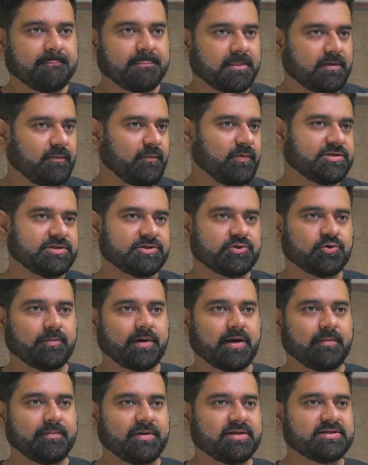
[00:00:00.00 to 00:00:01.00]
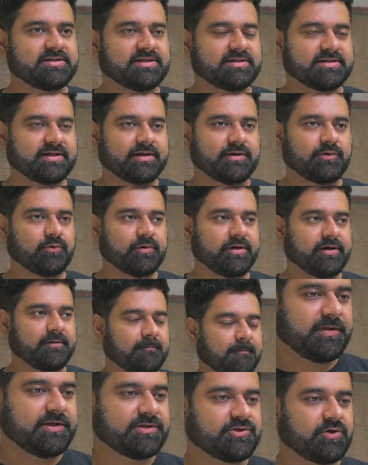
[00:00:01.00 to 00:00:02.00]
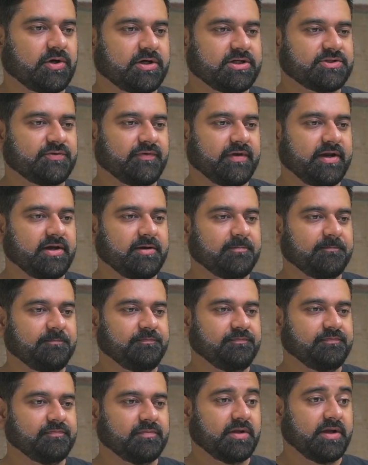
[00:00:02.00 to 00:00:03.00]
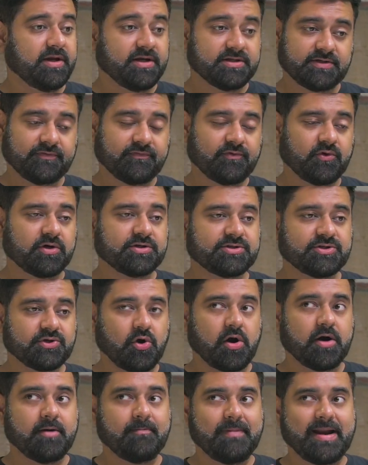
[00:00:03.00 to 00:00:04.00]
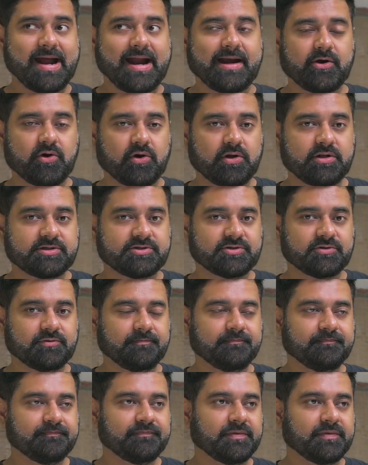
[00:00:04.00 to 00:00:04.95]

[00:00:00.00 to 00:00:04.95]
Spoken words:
which is umami since I know it. It's not sweet. It is of course not bland also.